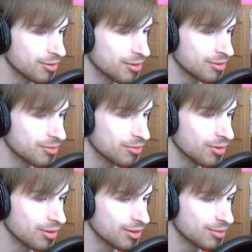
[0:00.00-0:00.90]
was
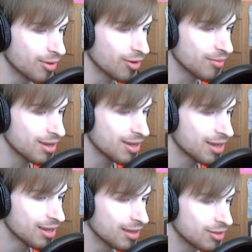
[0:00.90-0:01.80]
really smart of me.
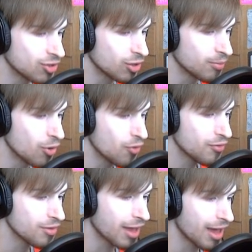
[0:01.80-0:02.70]
Let's jump
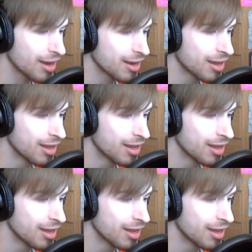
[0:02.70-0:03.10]
over that.